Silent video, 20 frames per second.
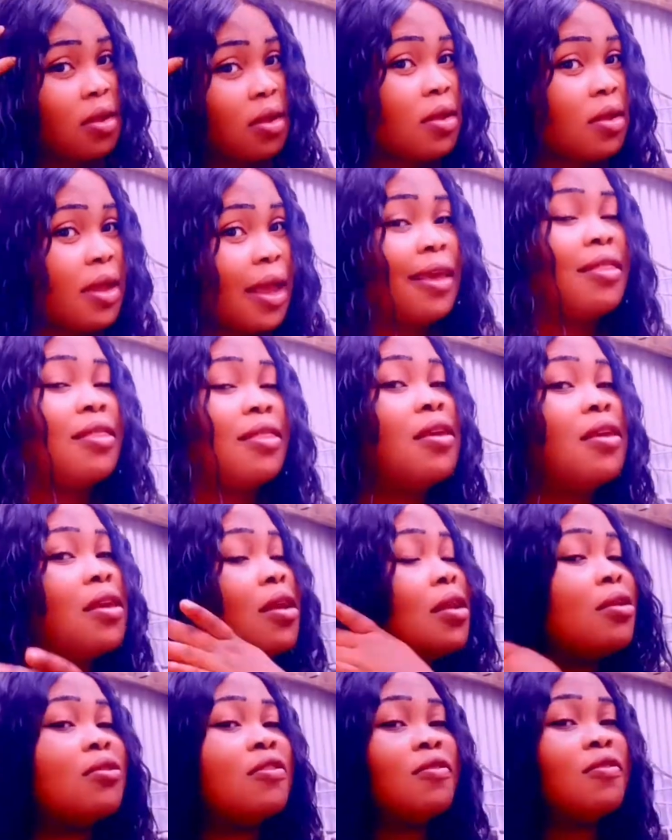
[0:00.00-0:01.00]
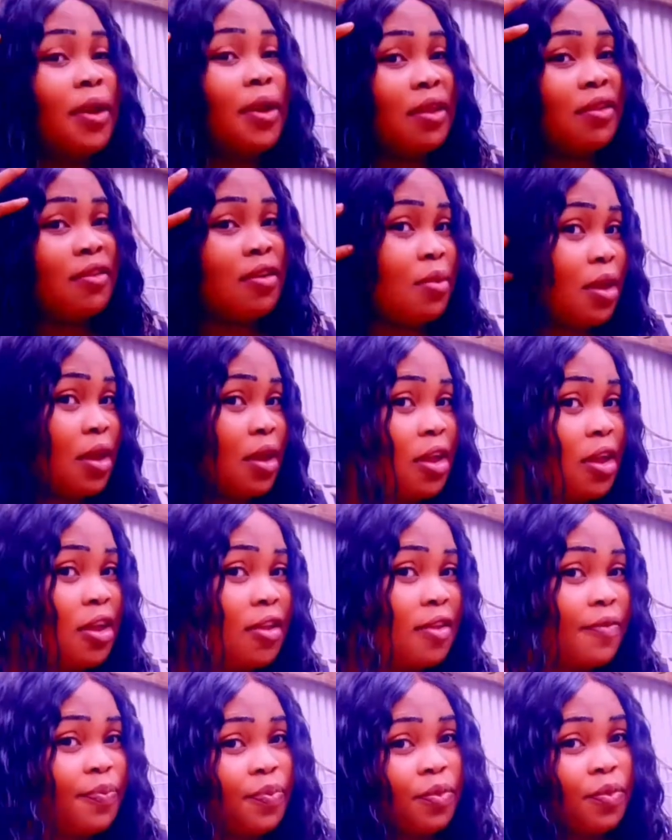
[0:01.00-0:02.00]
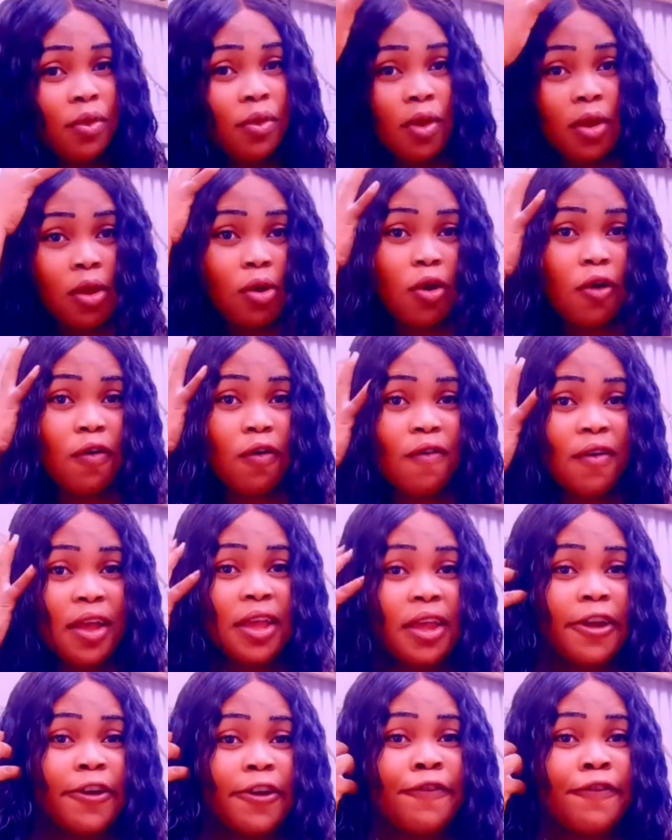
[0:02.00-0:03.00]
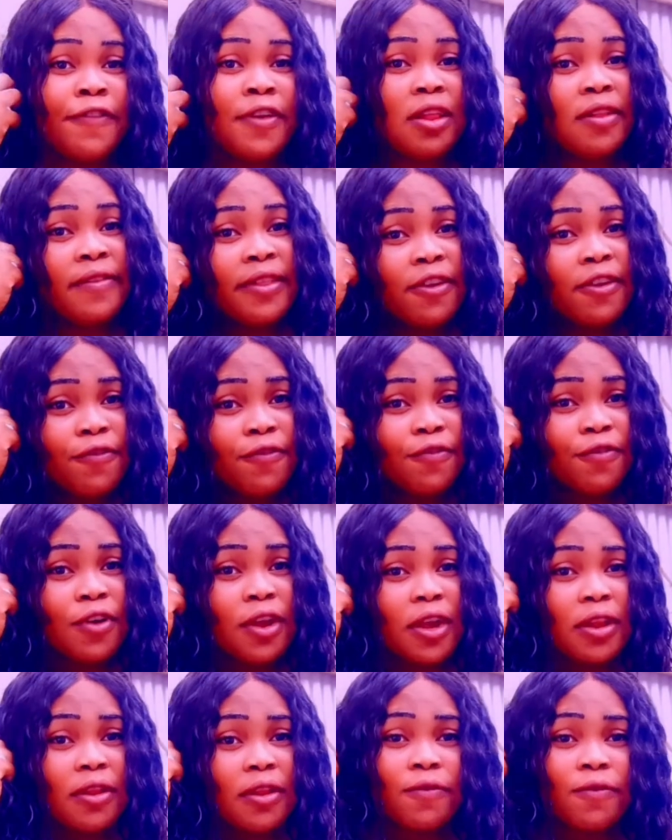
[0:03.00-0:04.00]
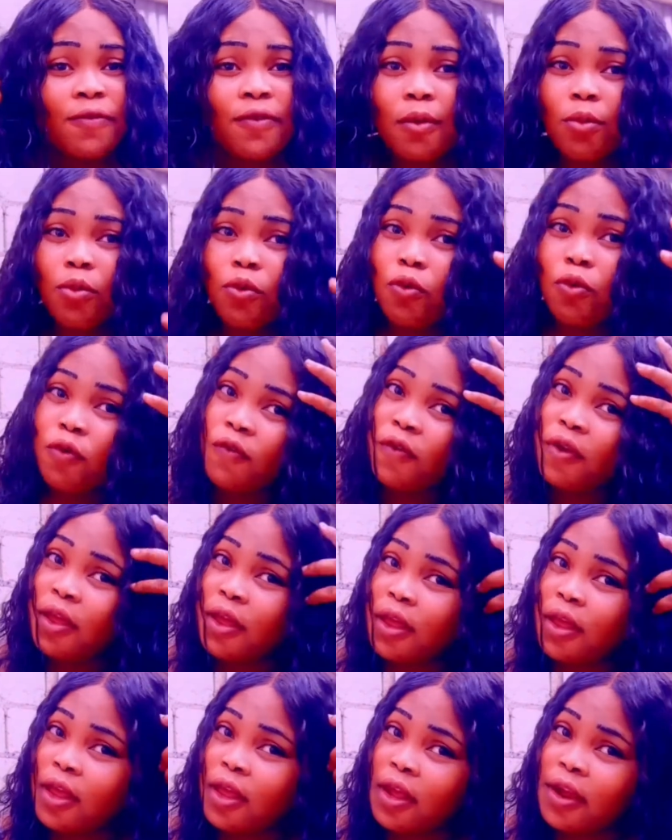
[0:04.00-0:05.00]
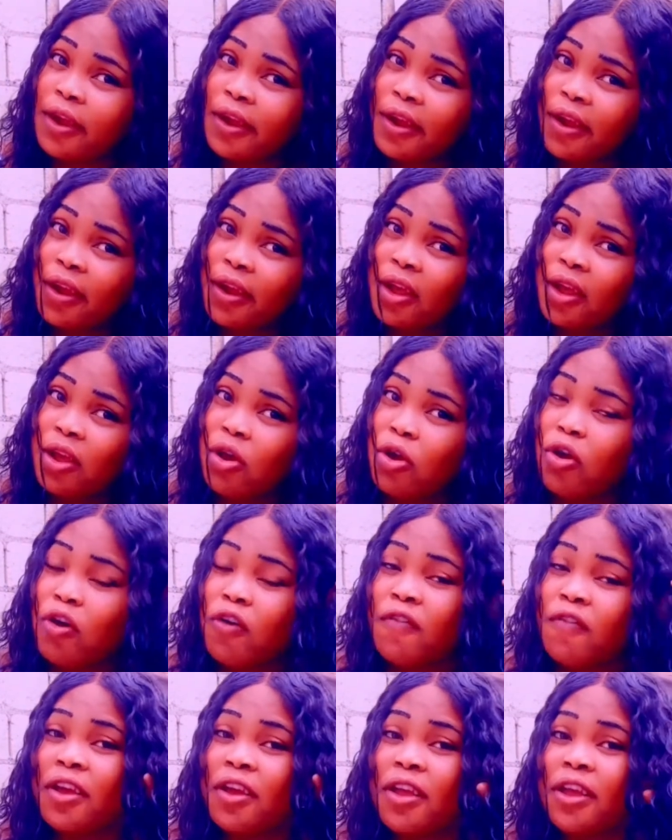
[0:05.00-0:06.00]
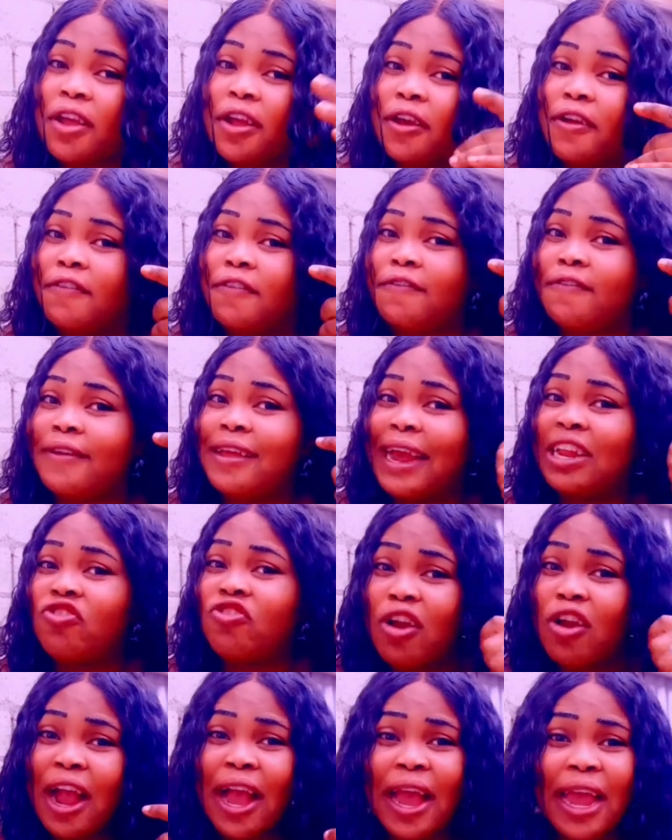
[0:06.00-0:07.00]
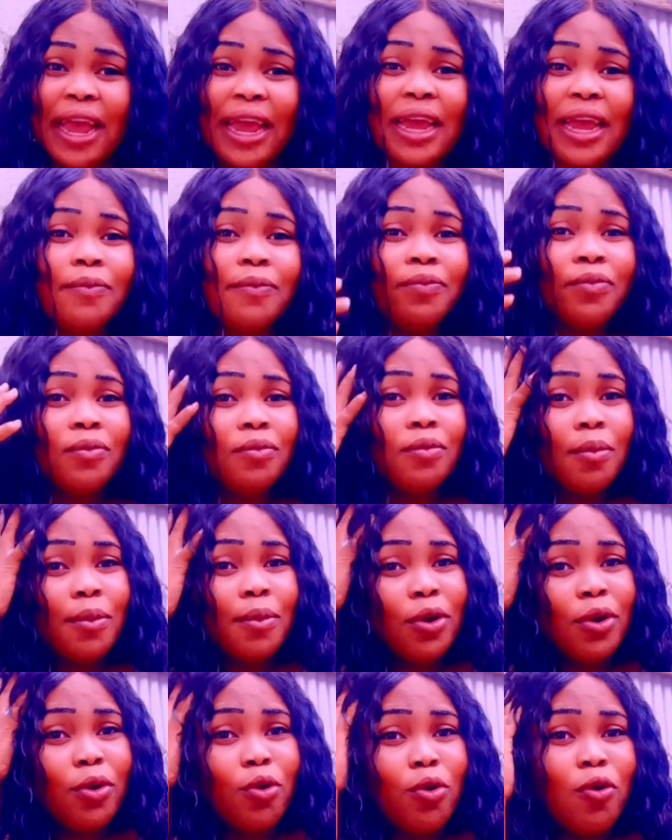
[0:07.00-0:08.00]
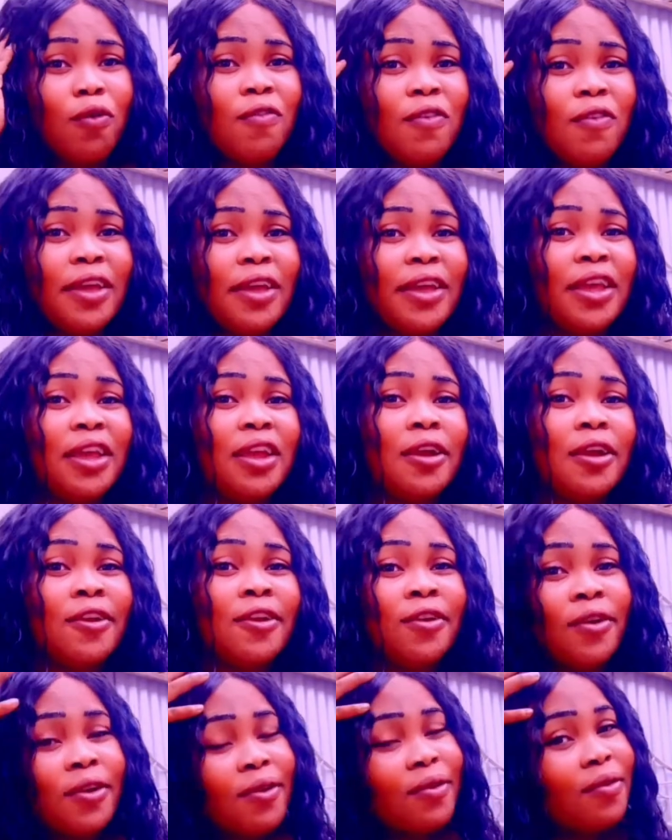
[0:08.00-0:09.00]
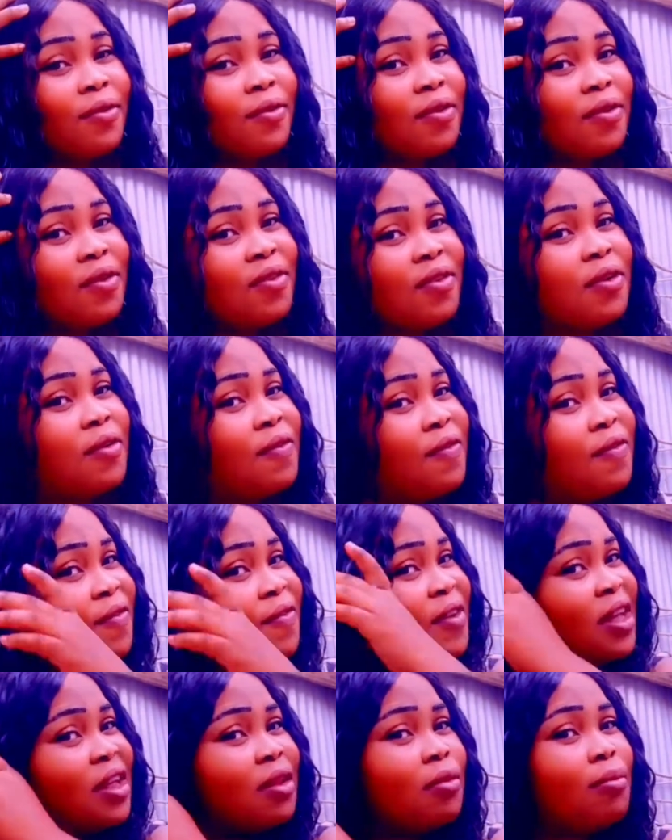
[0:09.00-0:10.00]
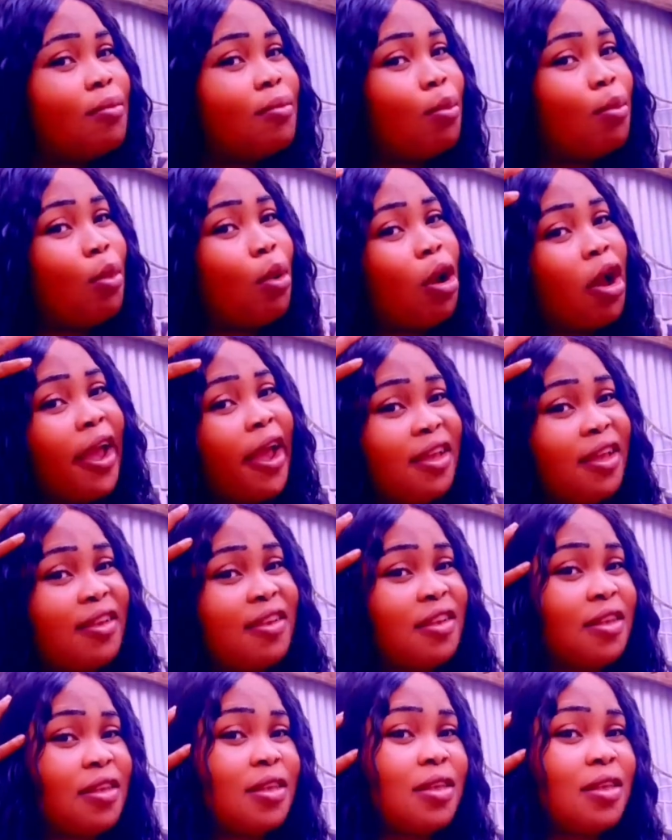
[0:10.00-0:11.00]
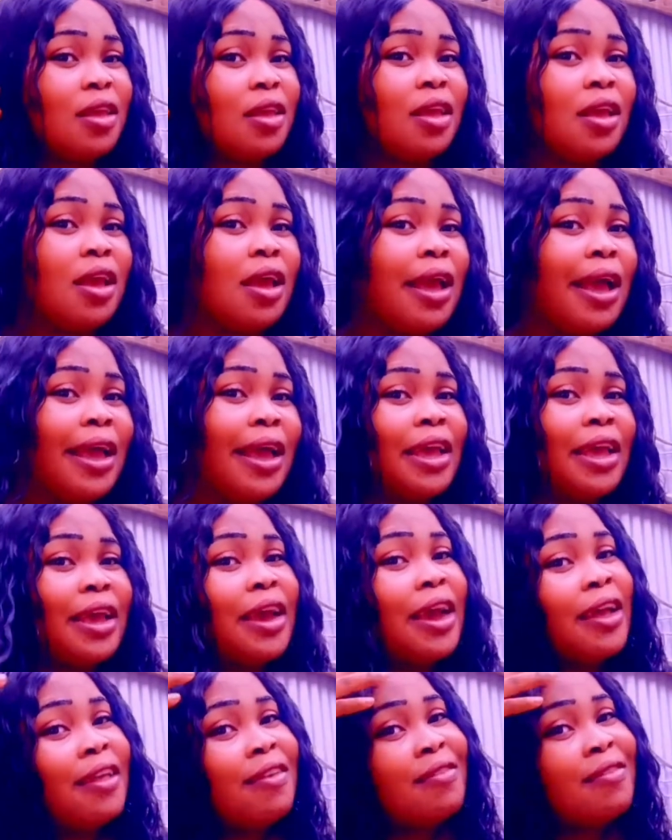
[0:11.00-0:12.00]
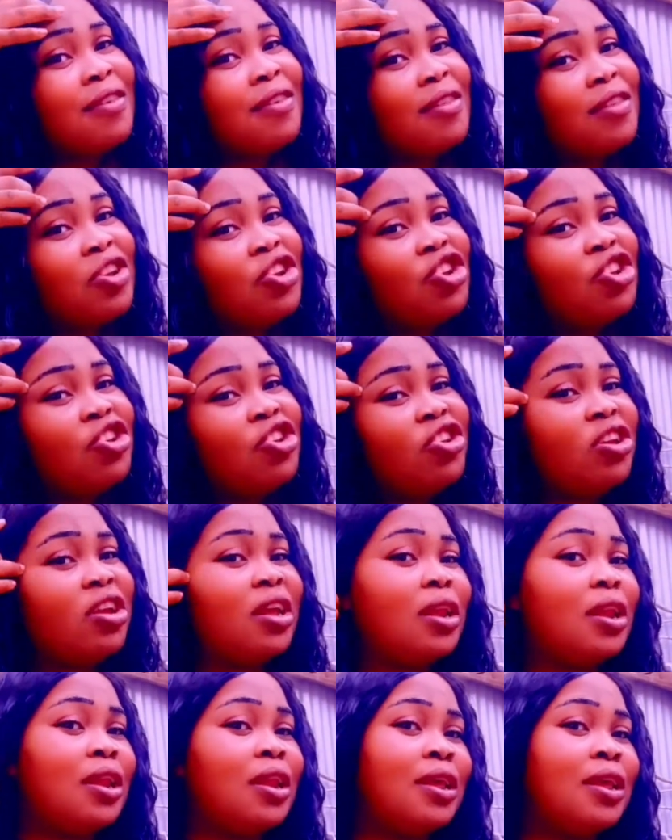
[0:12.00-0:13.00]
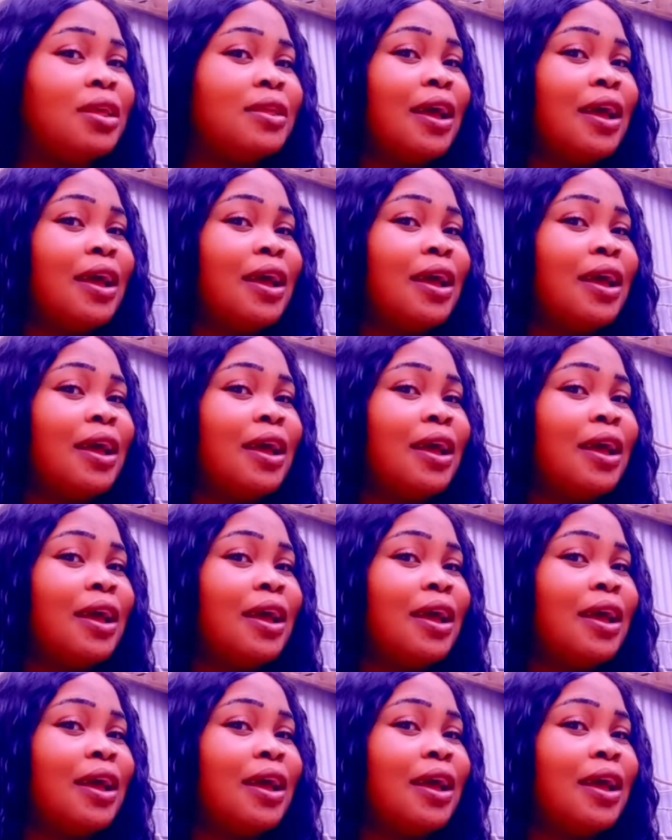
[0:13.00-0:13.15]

Does it look any better? I think it looks better, because over here feel different from over here. Over here feel kind of dry, but over here so feel moist,